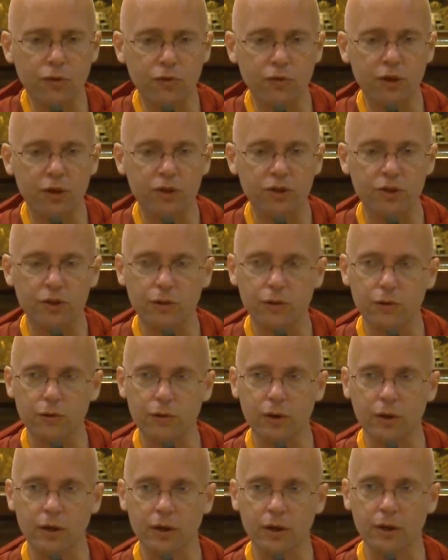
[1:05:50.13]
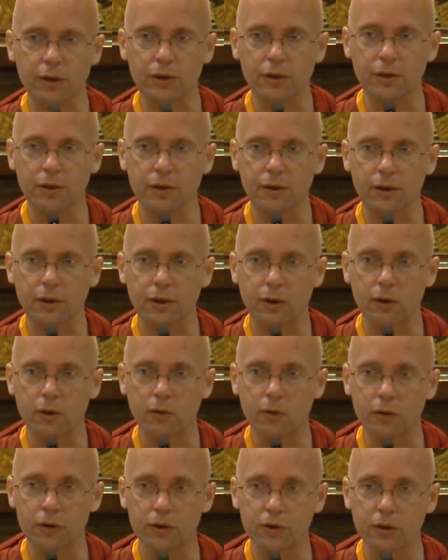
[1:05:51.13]
instructions that they
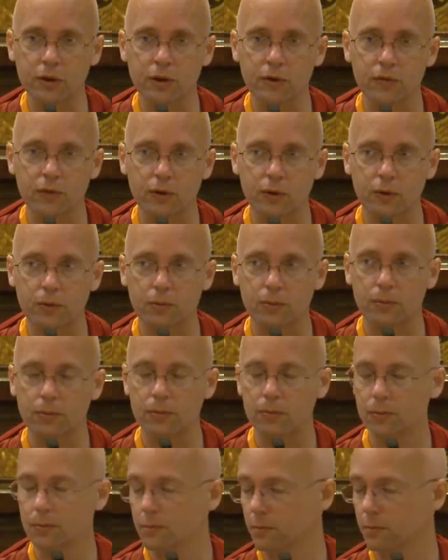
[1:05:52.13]
are going to give you.